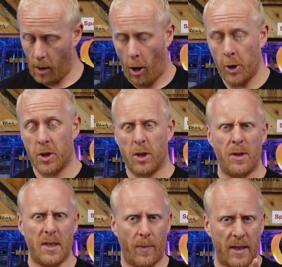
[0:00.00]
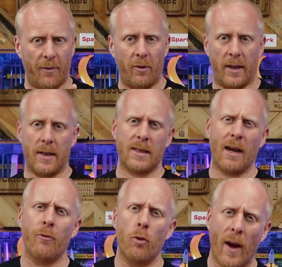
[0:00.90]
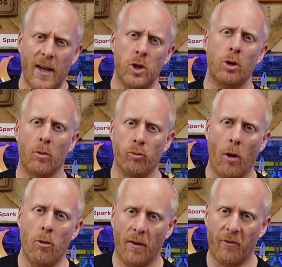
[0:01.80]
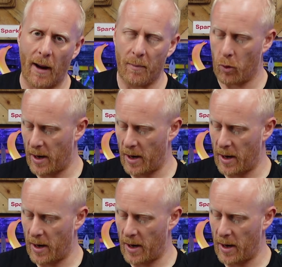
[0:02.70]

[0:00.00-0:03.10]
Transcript: I used to do this a bit differently. There's several ways you can roll a fretboard